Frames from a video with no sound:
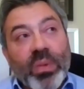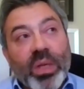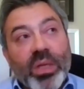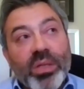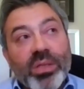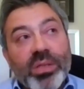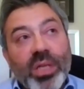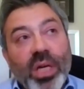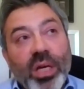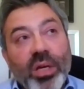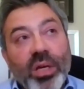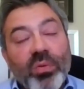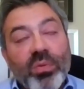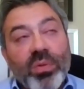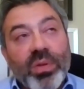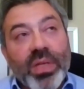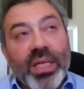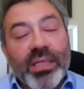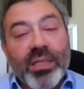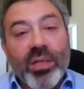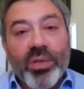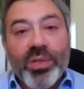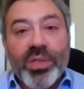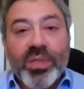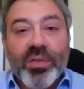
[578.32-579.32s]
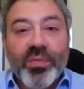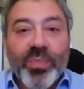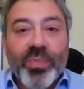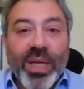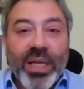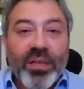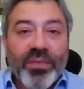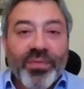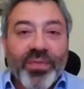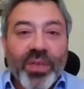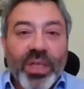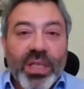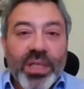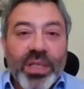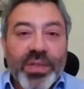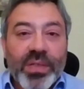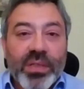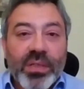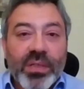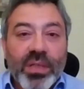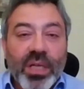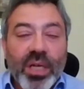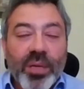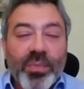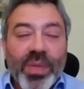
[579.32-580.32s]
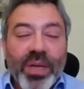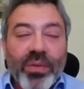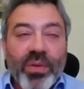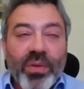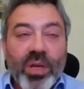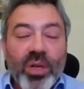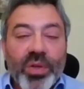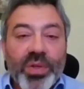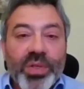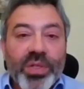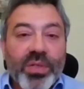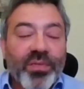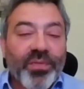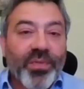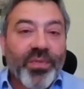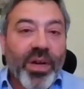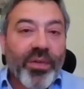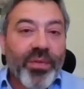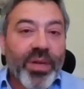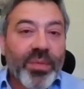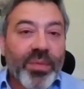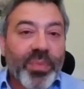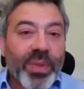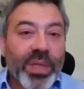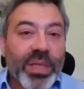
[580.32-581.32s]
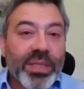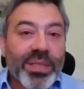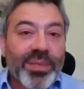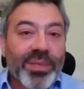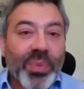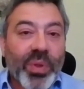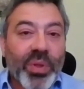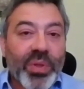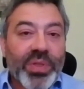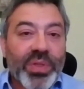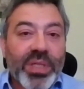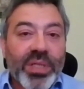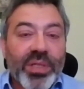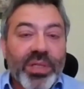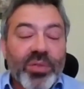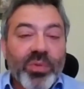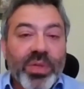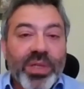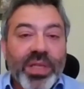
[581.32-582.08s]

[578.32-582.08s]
So there's lots of benefits. There are lots of very big deposits.